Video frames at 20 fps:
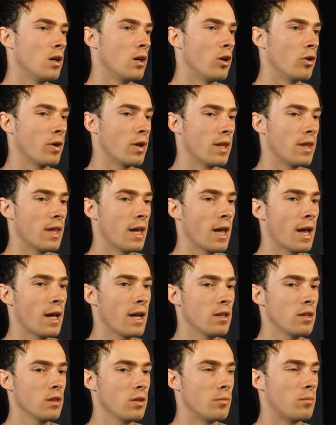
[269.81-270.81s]
Okay, they
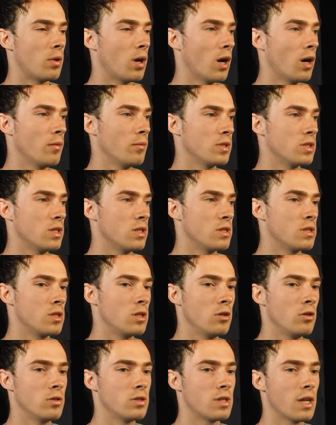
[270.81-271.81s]
added LeBron, which is huge.